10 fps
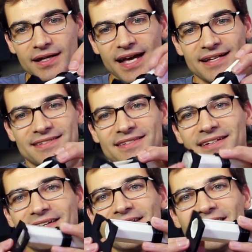Yes,
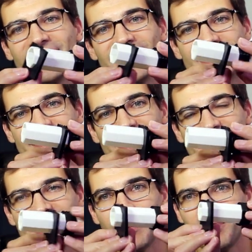it
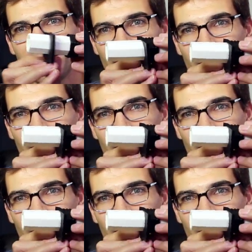syncs up